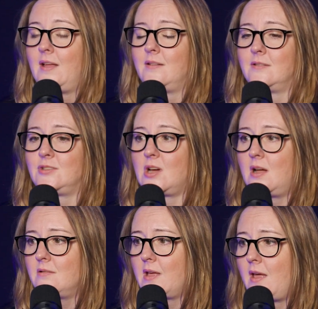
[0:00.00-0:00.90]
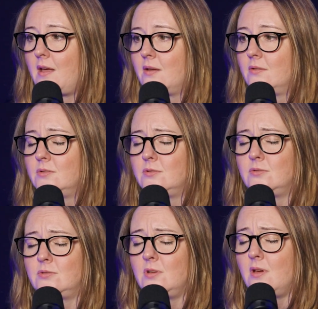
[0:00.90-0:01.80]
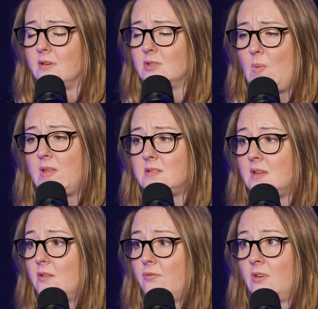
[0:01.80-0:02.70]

And childcare, so expensive.